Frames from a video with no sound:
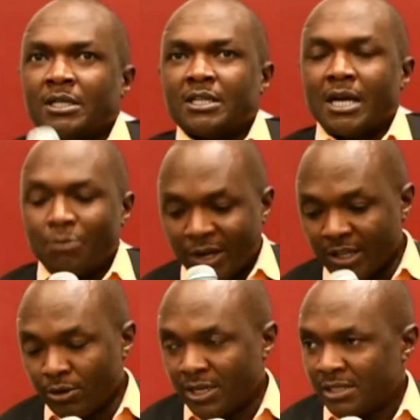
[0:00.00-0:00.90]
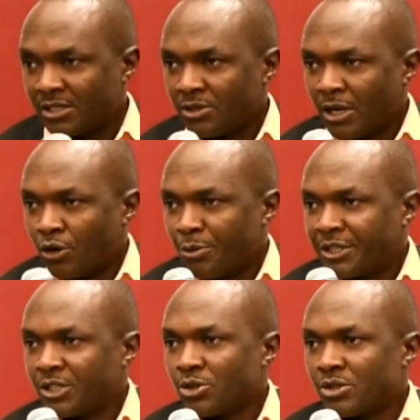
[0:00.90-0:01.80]
I'm working on a
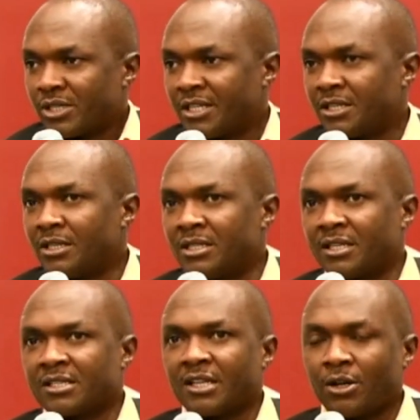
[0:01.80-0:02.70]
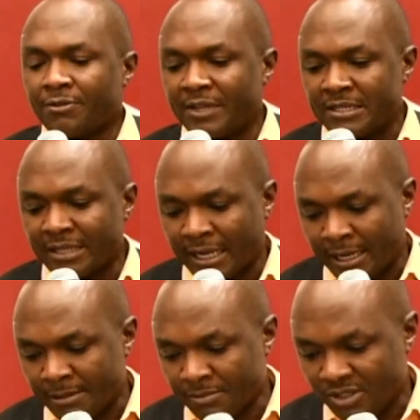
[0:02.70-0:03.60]
communication strategy that takes care of the
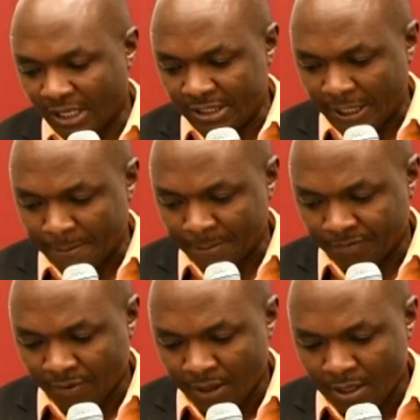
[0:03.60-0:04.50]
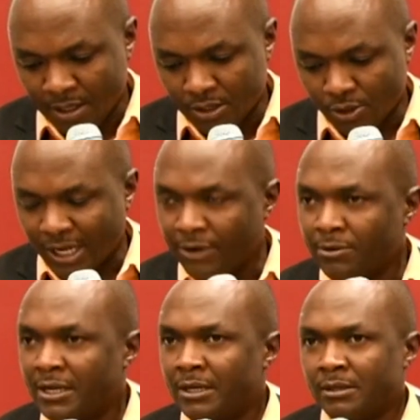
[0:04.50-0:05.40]
entire sector. So I
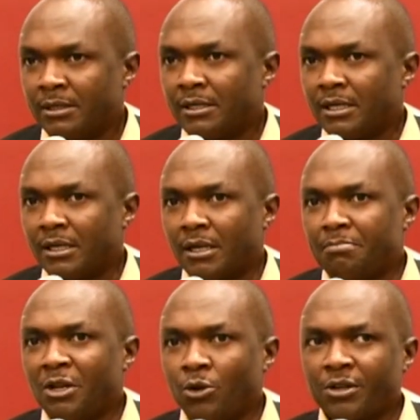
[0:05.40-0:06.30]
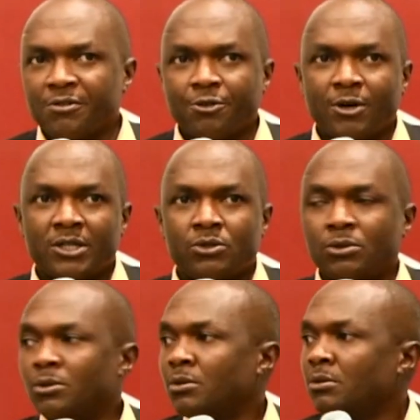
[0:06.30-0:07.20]
will be looking forward
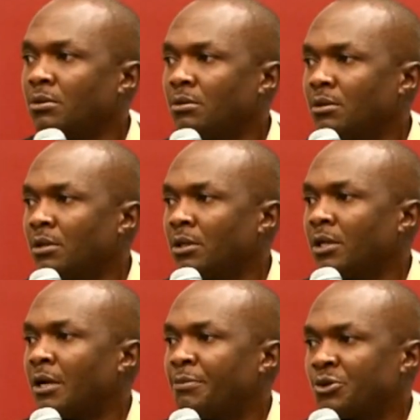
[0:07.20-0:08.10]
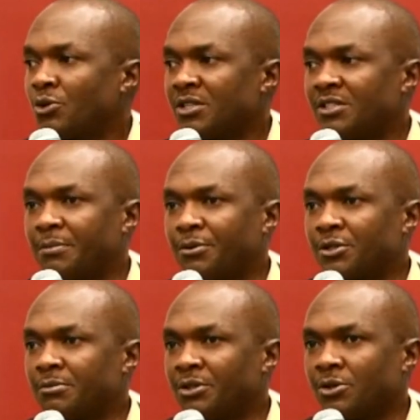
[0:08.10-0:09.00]
to the rapporteur's report
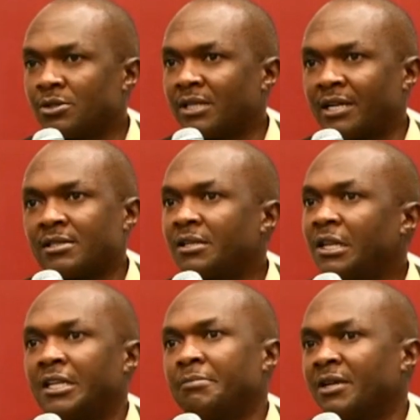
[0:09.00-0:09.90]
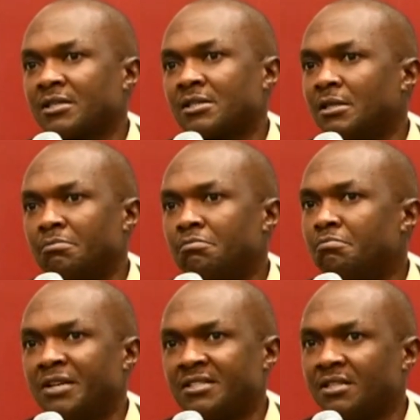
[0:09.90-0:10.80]
because that really makes the
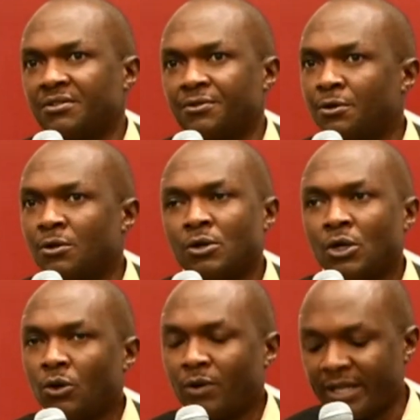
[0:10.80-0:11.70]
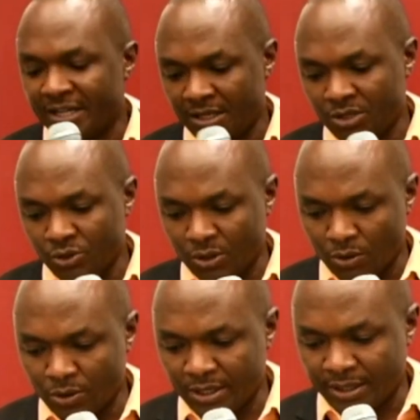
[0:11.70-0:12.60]
basis for what I need to
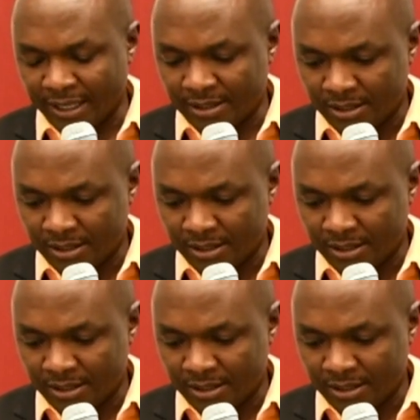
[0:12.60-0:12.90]
include in that